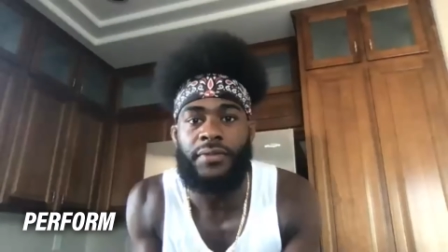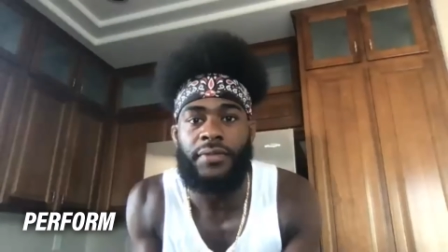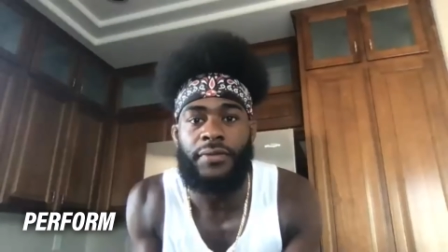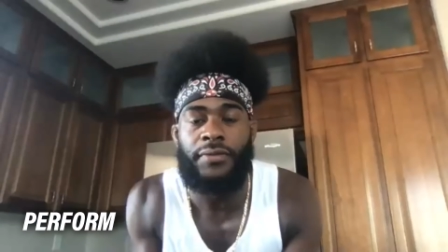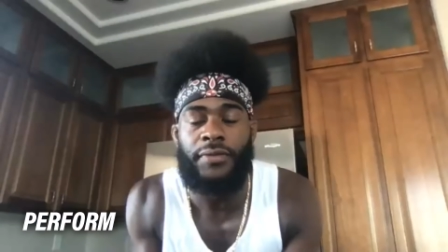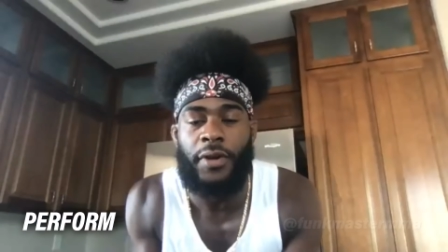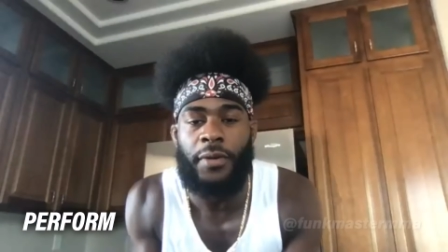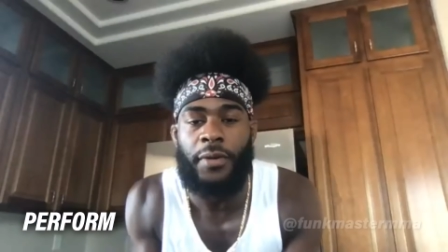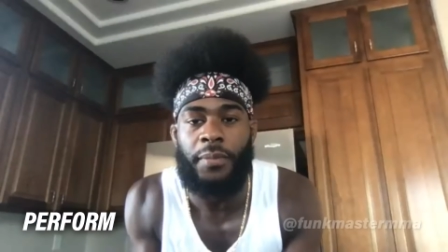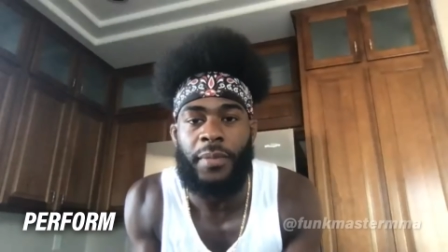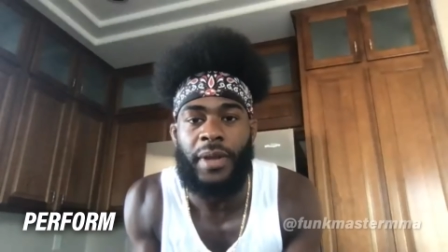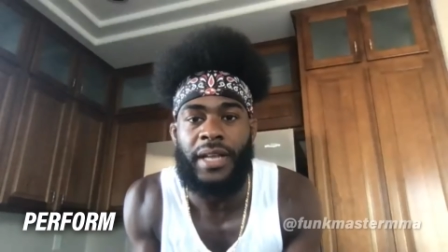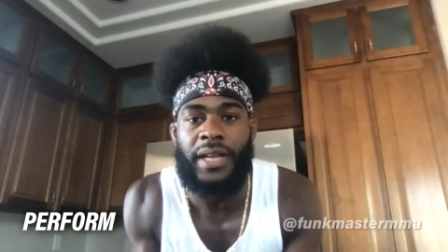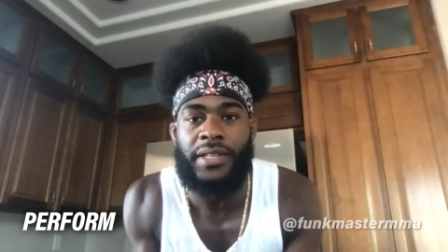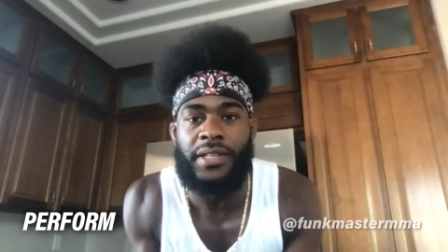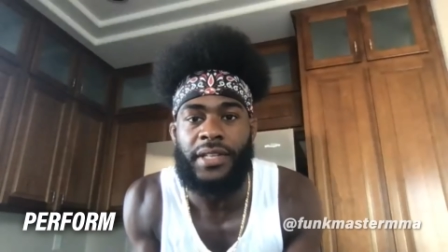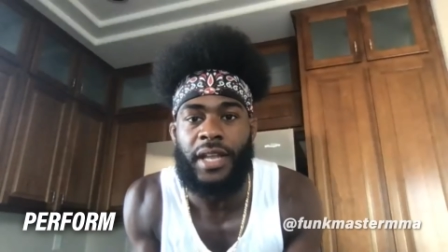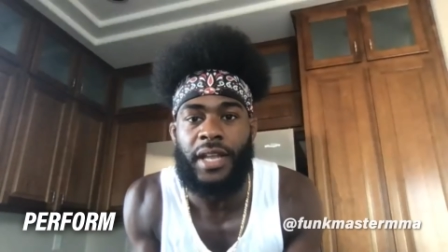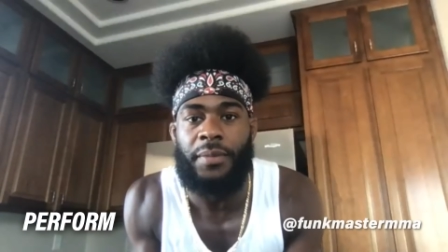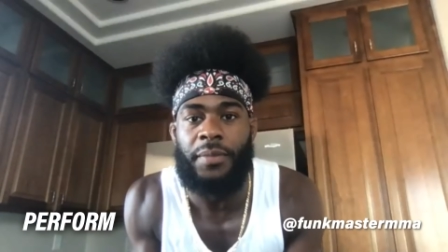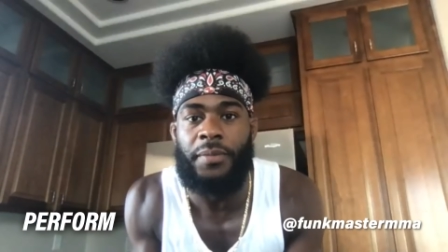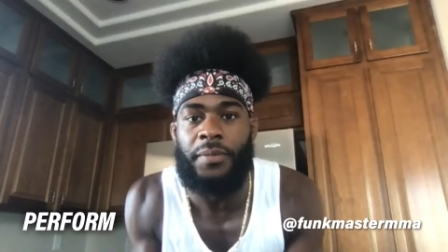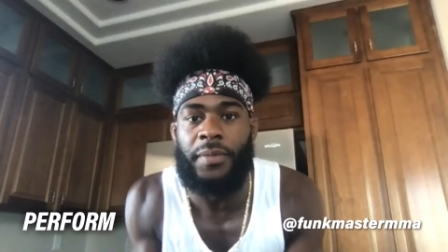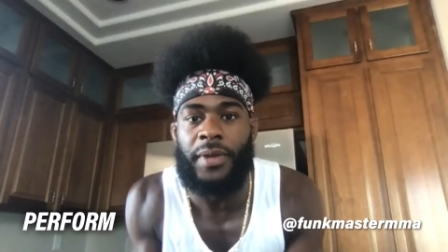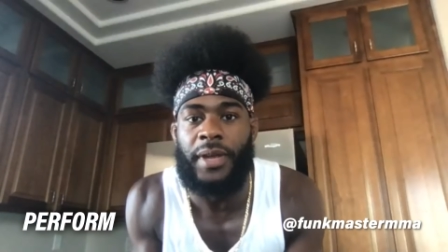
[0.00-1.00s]
Funkmaster
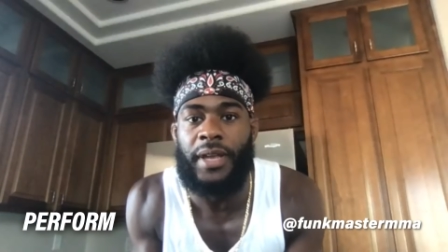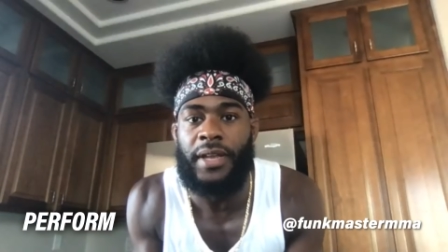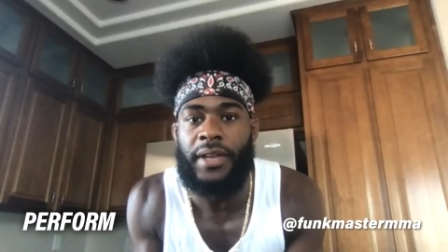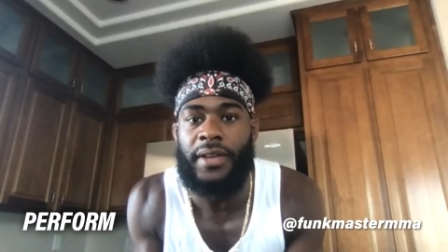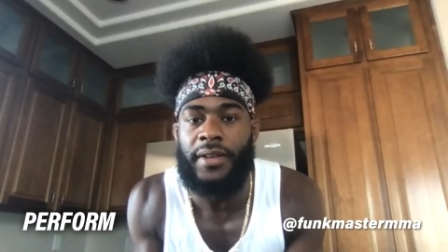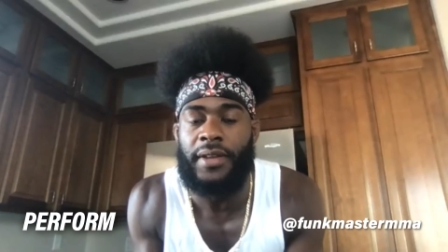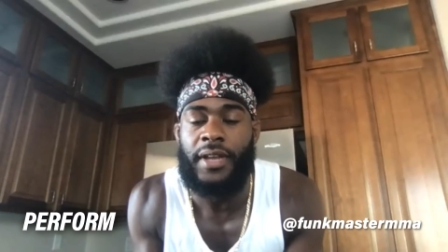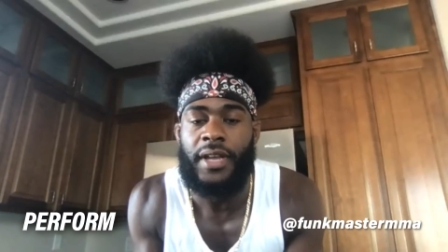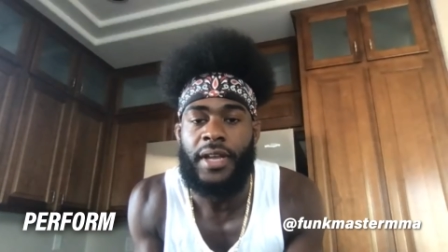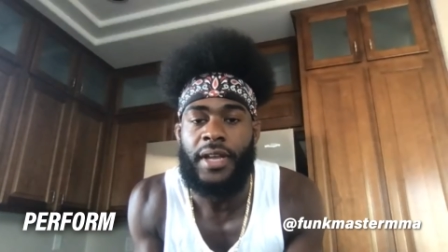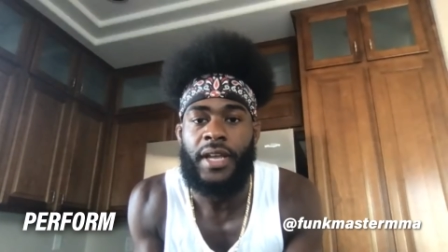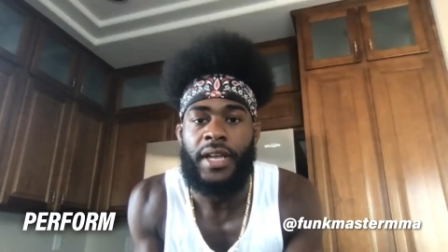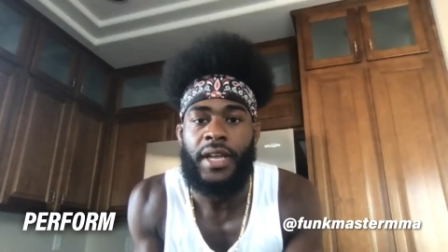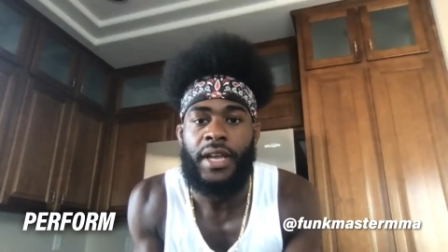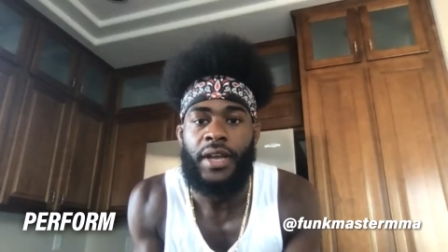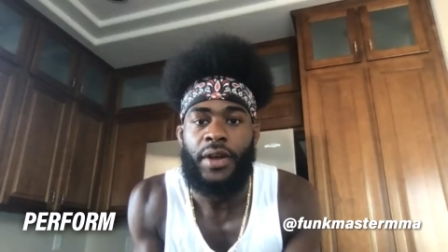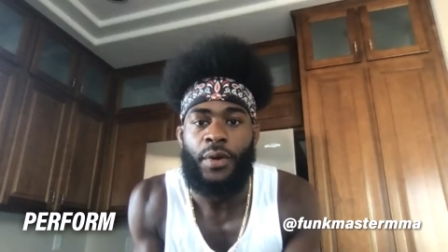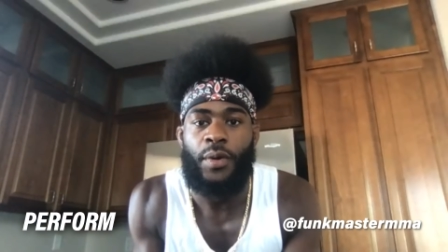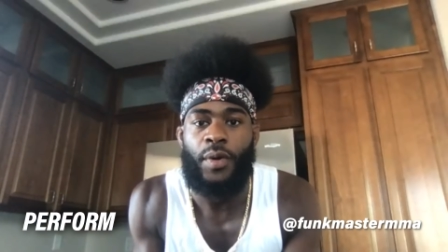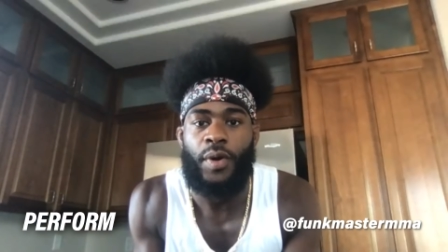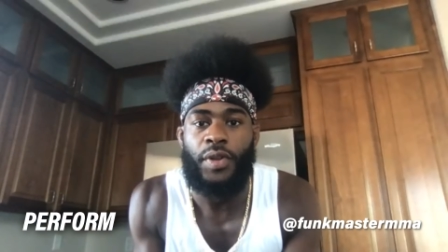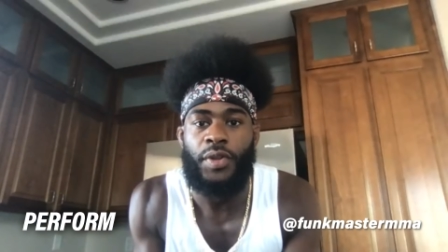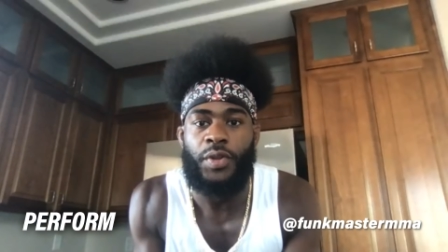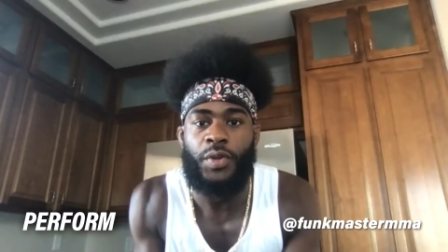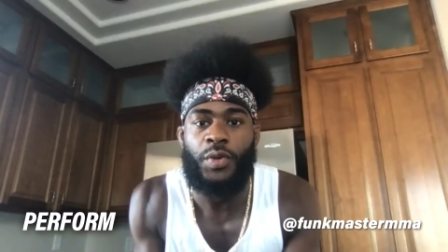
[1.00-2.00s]
MMA
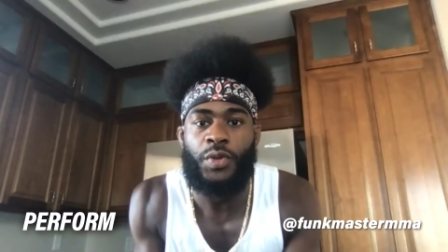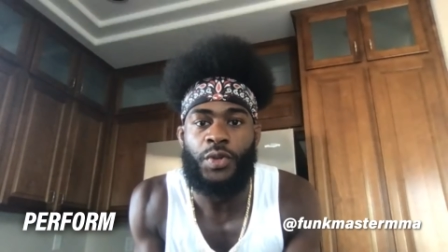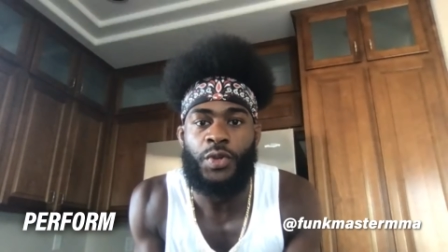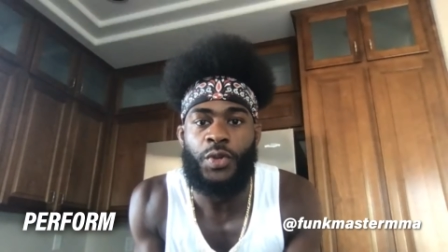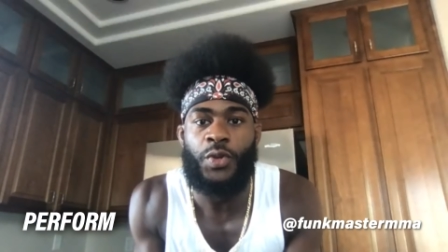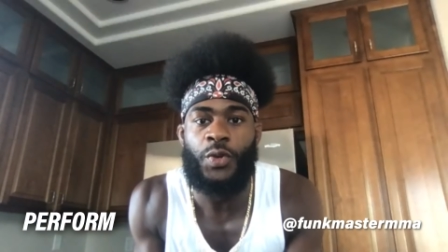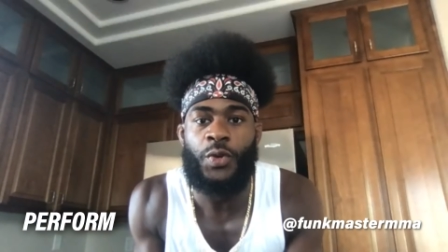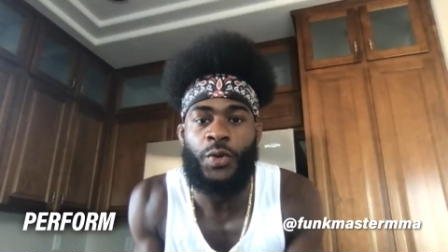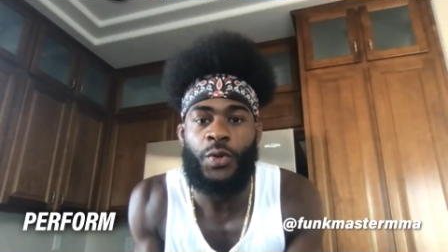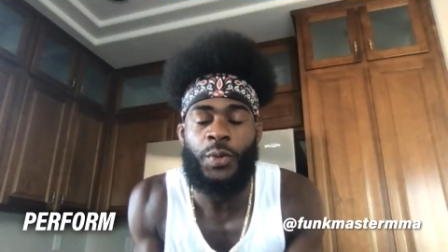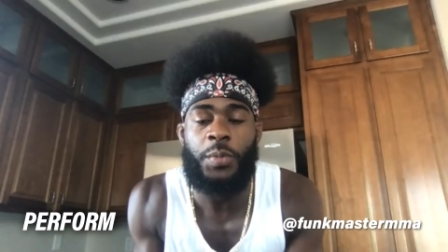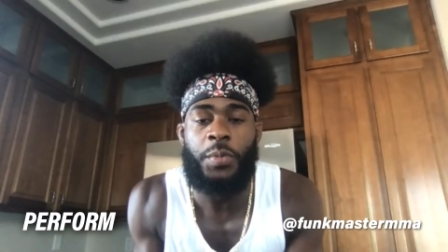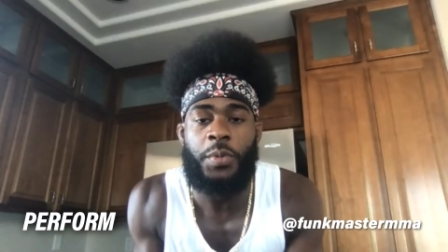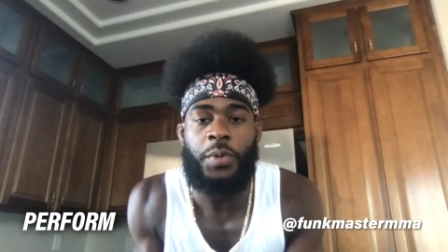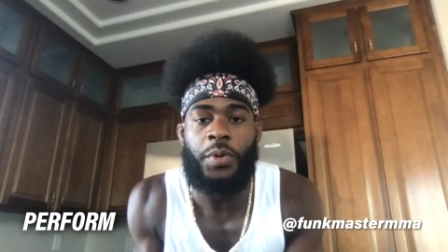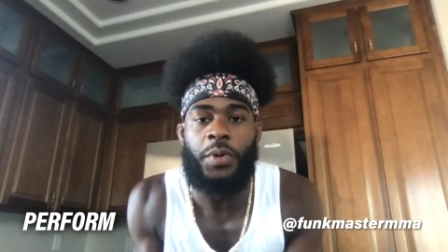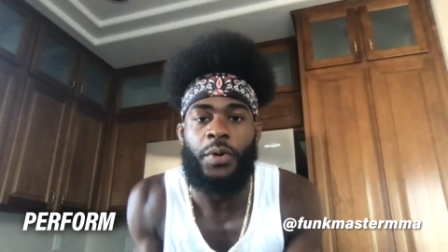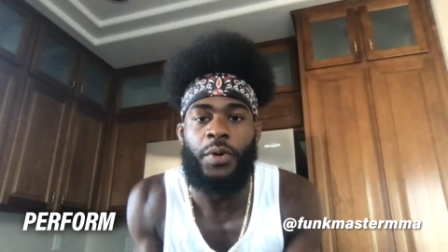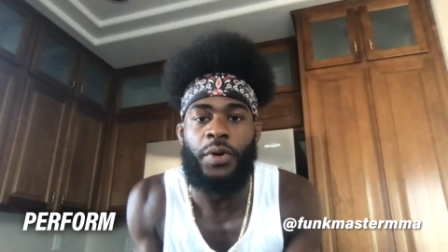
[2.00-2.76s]
on YouTube,